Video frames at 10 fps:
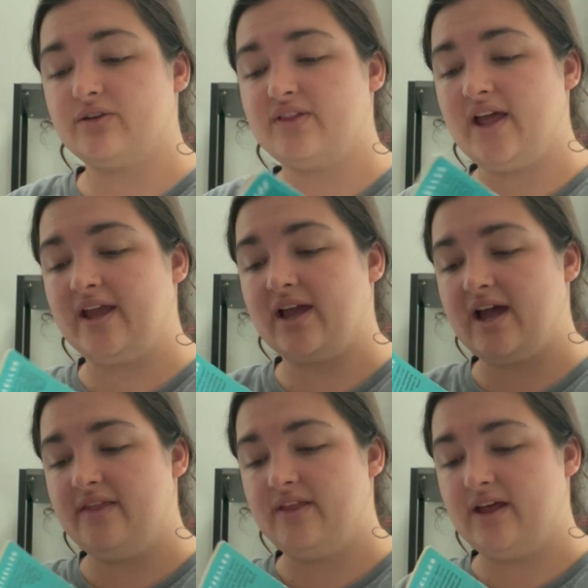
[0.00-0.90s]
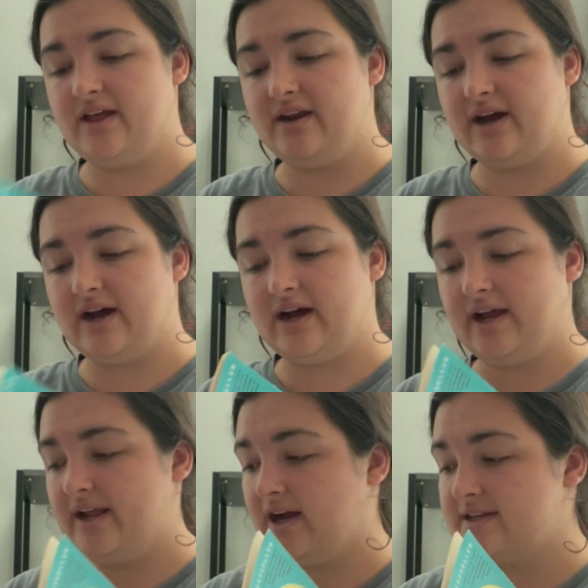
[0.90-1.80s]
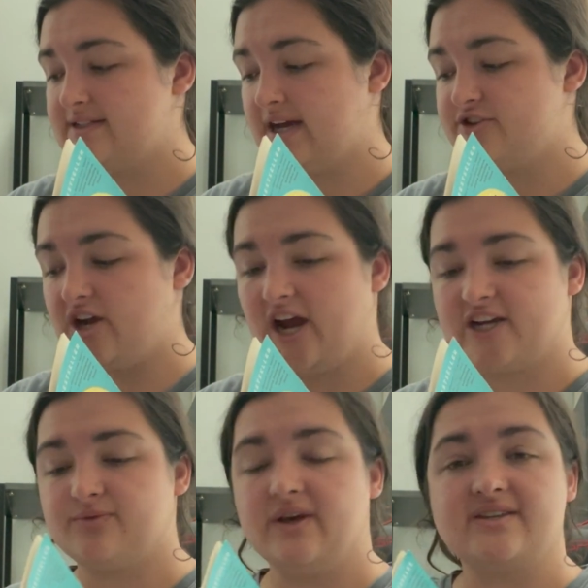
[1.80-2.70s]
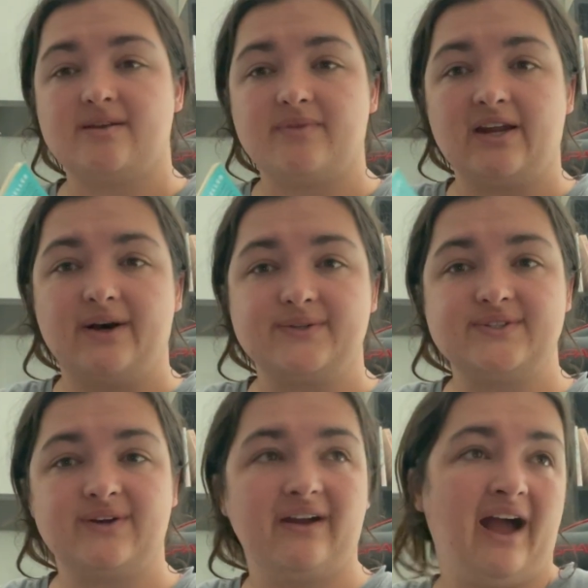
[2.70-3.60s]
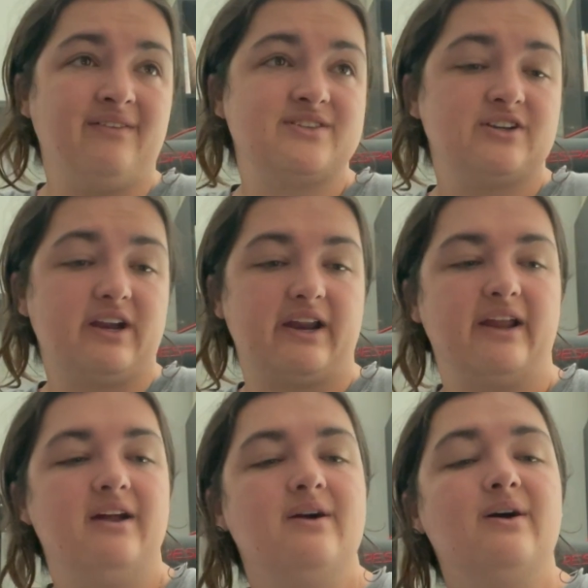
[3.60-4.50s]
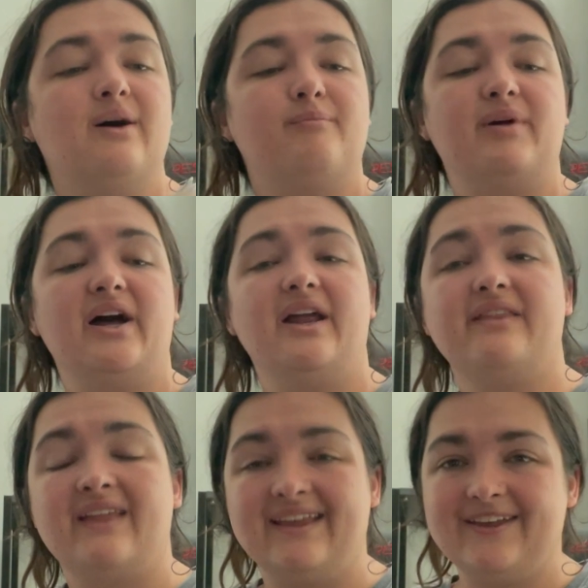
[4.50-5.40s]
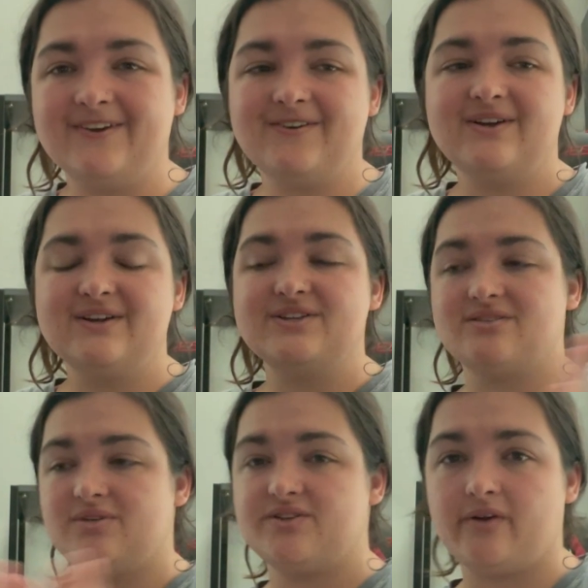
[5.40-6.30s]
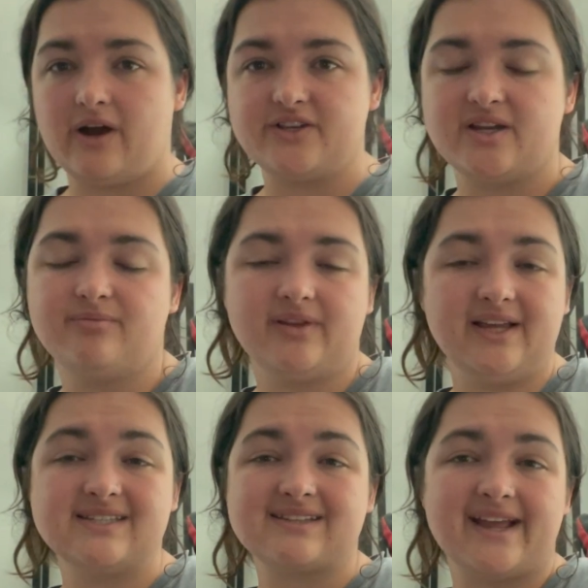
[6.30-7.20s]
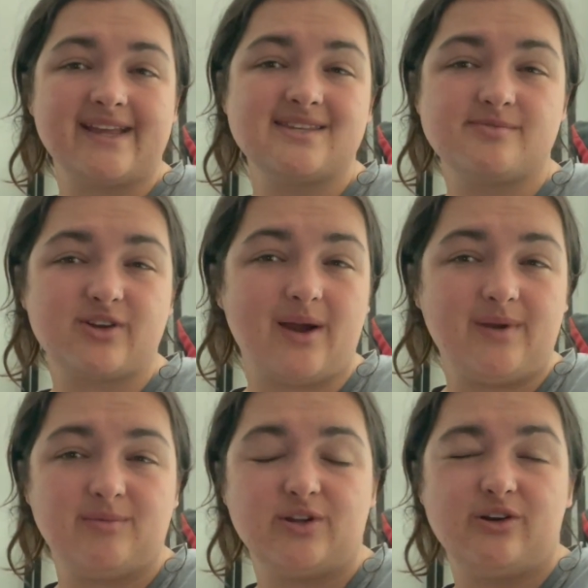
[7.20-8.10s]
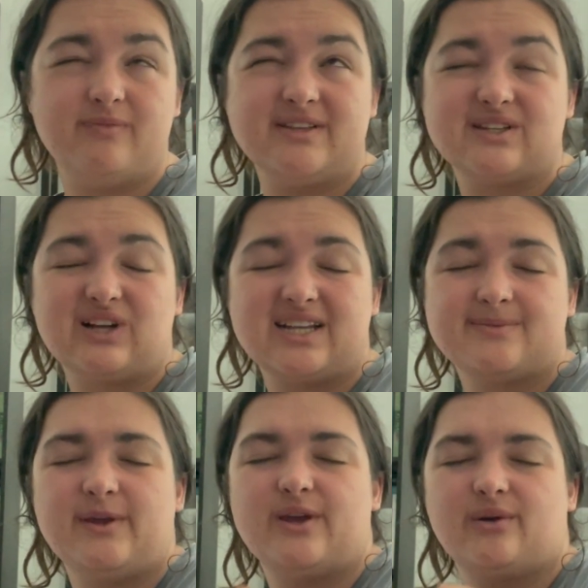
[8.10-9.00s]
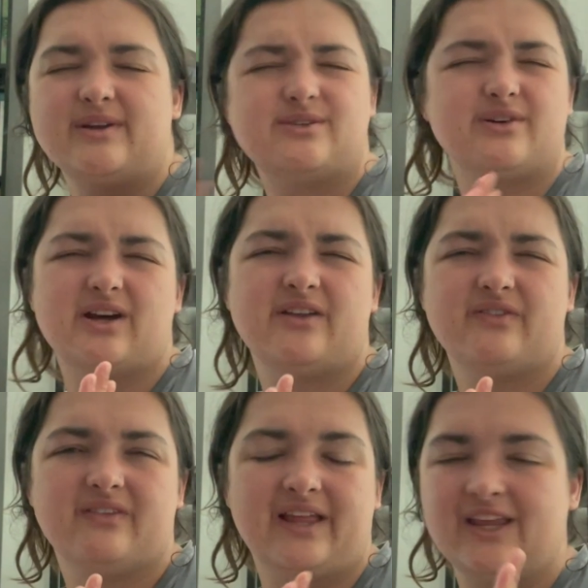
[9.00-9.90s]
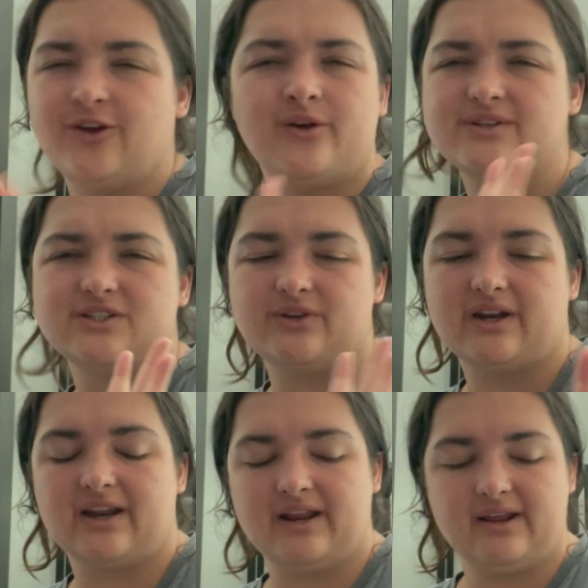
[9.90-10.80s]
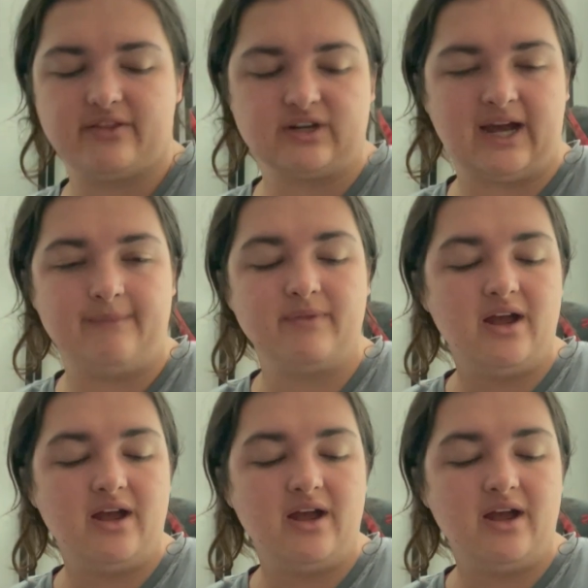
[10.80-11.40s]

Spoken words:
thing, and then I got sidetracked with something else, so I haven't started it. But thank you so much for watching. Please like and subscribe down below. It means a lot to me. You can always do it, you can always undo it at any other time.